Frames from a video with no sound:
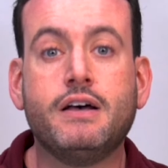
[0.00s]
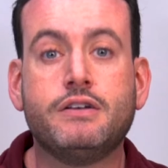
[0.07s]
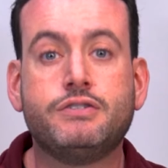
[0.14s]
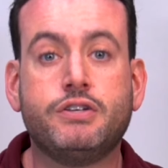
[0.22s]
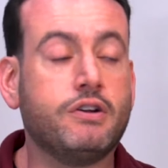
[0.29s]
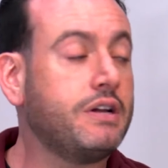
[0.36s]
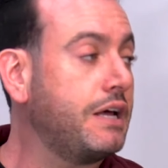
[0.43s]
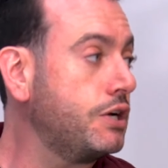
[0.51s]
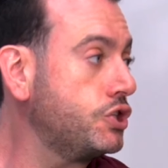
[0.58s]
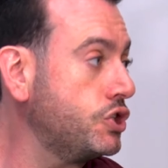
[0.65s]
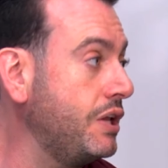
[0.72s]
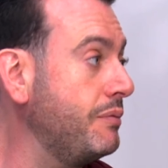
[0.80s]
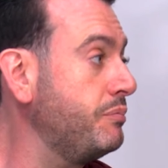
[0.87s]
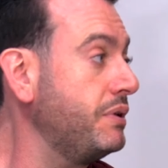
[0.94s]
so you're not a
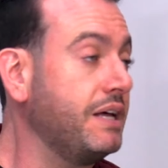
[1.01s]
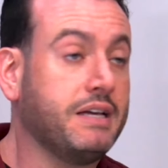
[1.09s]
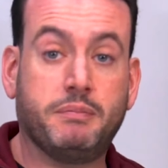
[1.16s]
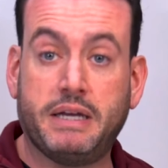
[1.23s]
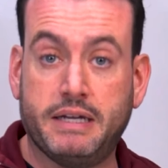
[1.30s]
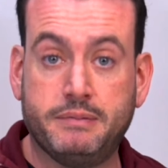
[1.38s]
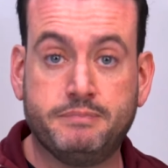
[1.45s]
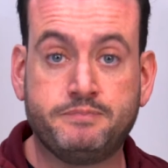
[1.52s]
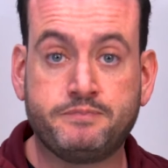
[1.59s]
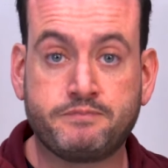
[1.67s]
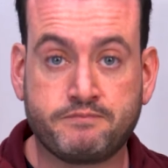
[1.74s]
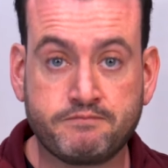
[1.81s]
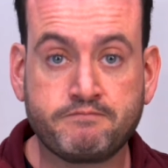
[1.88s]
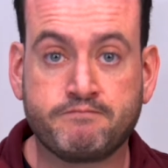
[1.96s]
schlump like me.
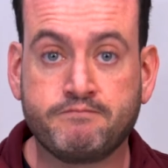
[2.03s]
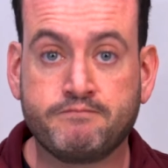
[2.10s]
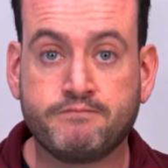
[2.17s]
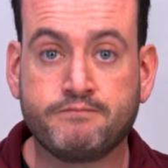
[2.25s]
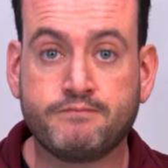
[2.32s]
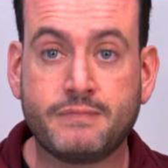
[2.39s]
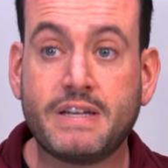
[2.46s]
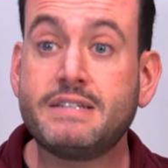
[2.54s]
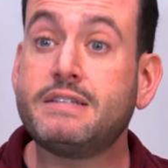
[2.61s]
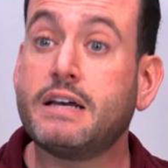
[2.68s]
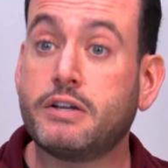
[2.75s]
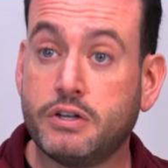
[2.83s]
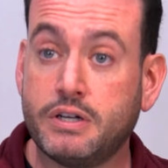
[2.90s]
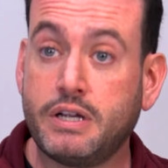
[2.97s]
Is
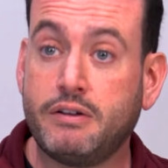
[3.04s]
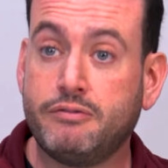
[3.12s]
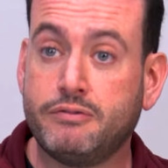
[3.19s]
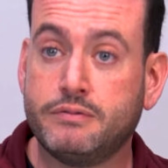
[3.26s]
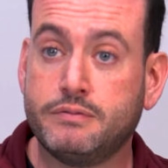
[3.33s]
that good enough?